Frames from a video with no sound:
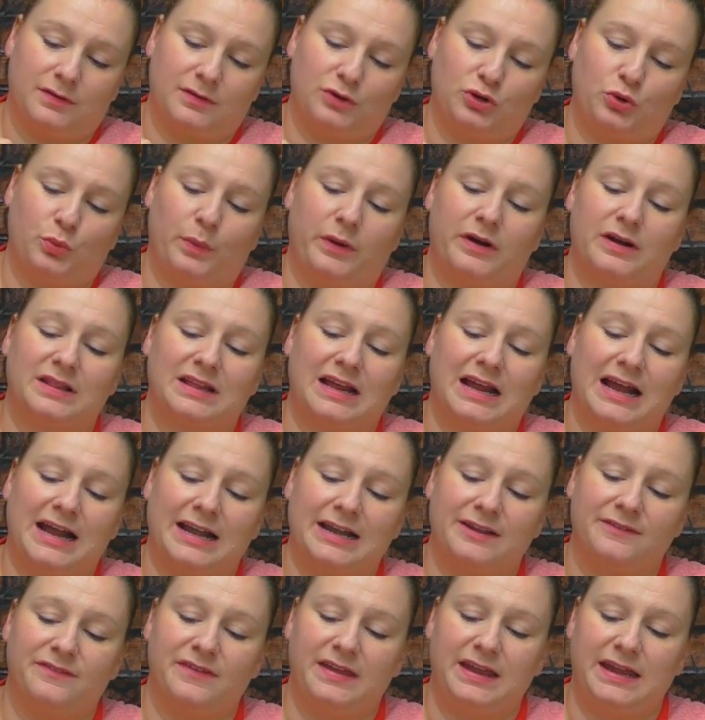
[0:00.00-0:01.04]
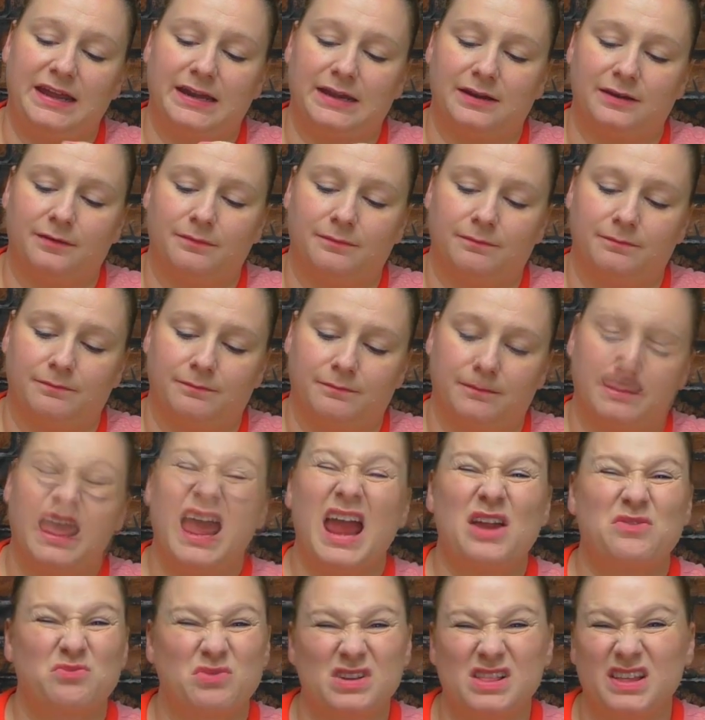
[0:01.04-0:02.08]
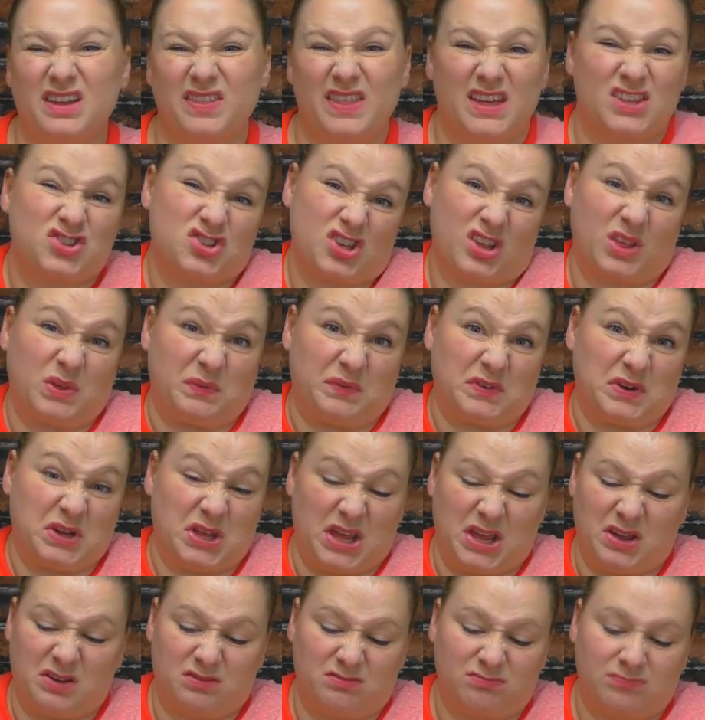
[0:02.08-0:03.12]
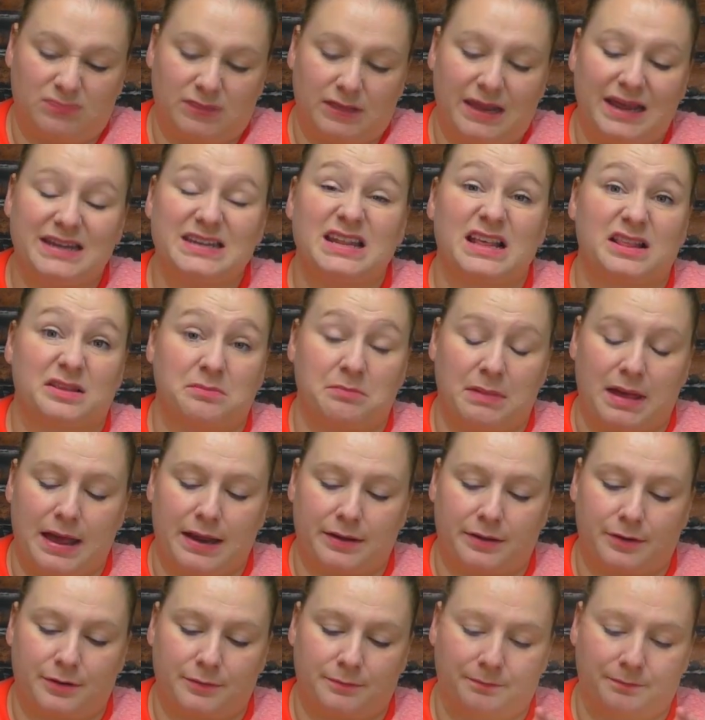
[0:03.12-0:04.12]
to where it's kind of hidden, and really that's just for you. It doesn't matter.